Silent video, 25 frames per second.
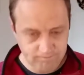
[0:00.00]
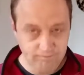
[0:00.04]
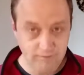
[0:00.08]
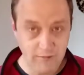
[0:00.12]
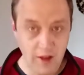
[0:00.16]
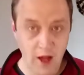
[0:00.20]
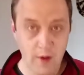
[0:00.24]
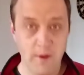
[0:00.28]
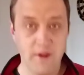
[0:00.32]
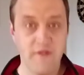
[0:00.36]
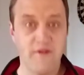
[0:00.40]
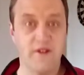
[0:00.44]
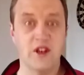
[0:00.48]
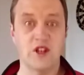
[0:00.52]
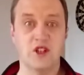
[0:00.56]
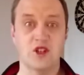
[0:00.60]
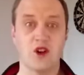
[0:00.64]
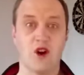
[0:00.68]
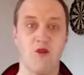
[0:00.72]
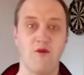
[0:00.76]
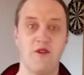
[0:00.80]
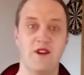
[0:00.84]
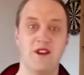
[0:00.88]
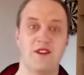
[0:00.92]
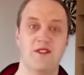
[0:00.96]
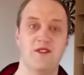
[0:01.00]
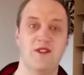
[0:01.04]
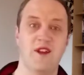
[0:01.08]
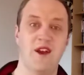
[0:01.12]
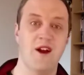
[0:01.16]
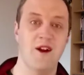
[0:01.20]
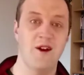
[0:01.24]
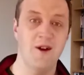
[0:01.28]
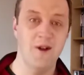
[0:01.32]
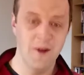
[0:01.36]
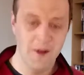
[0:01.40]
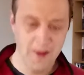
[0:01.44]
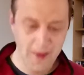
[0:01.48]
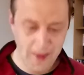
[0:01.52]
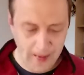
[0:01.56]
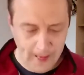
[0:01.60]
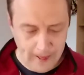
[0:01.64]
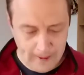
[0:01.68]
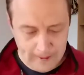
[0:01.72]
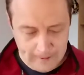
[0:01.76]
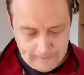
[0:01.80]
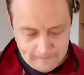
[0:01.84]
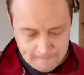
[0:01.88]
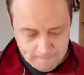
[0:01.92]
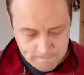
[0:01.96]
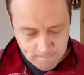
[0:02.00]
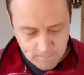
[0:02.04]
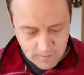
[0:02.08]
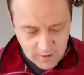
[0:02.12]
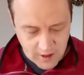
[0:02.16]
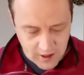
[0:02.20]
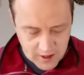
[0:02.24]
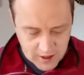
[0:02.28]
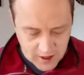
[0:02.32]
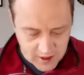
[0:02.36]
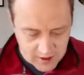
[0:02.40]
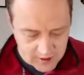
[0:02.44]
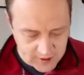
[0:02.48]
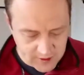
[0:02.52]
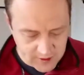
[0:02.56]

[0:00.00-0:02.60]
we finish our reading there, uh,